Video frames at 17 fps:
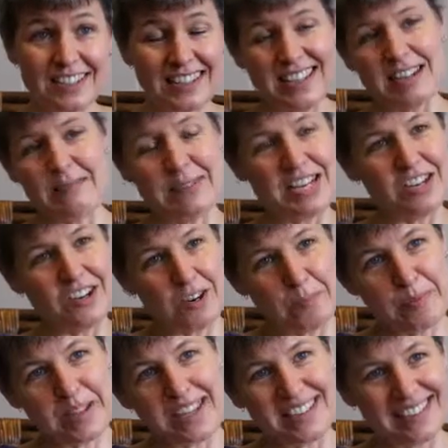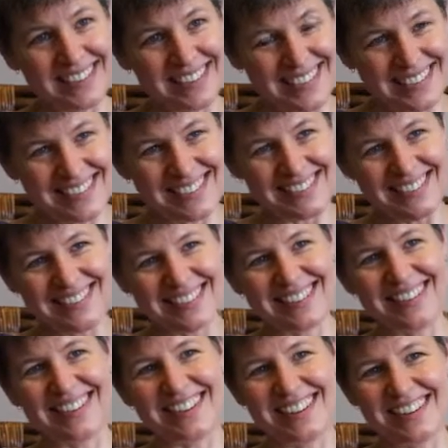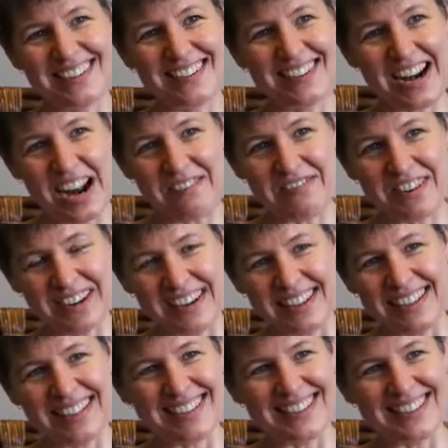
Europeans, go to Africa.